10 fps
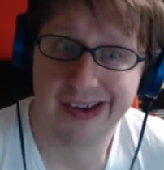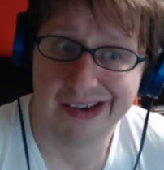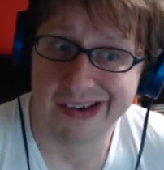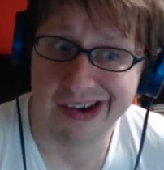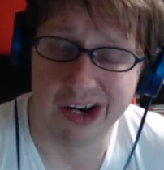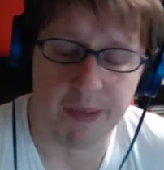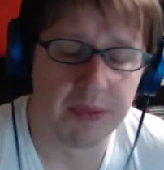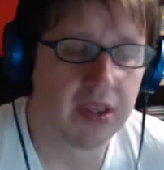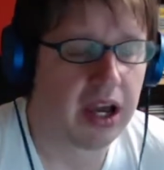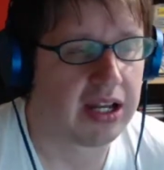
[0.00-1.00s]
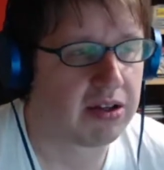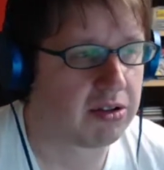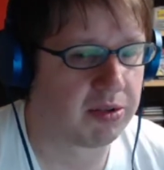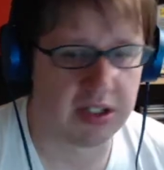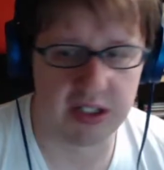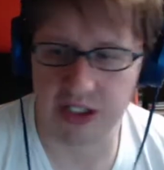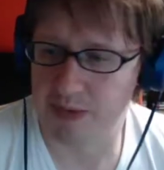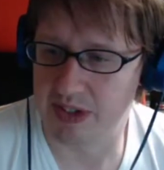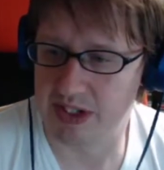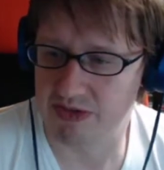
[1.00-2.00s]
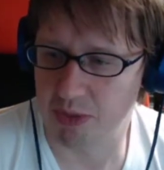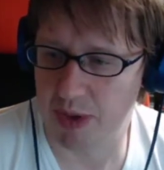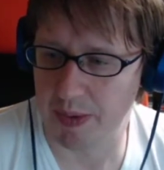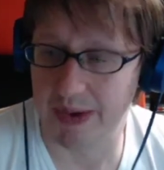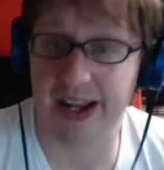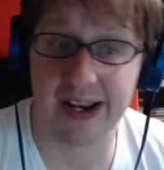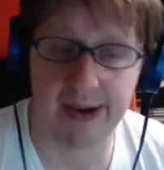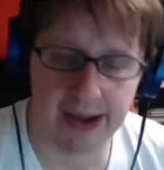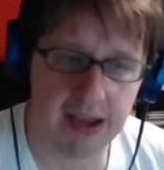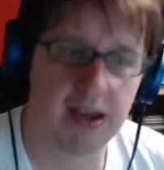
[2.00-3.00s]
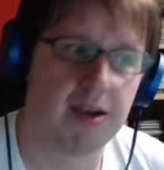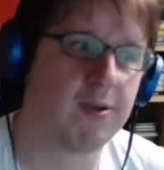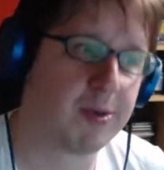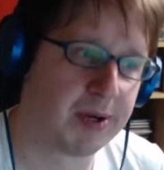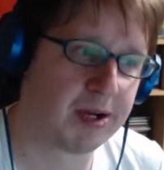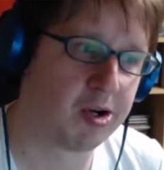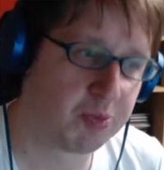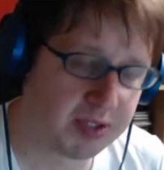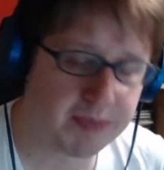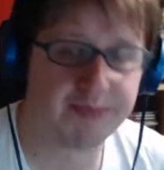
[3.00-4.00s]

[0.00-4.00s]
I don't know. I don't know what it is, but it doesn't really bother me. Anyway, what are my hopes?